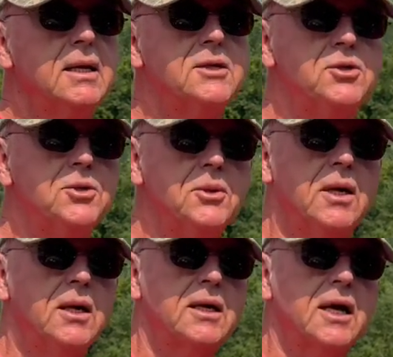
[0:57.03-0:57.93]
is you
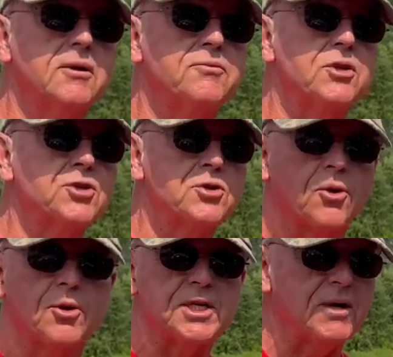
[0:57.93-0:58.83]
kind of
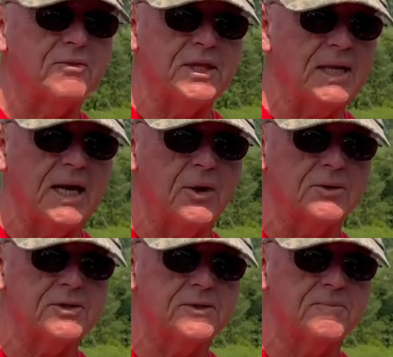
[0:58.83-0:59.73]
discourage everything
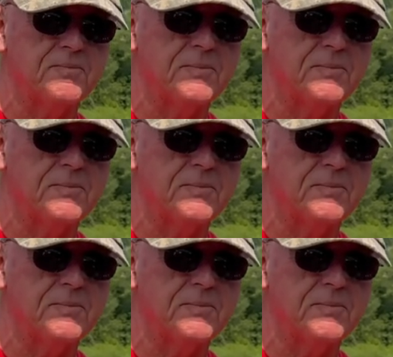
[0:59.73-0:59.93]
else.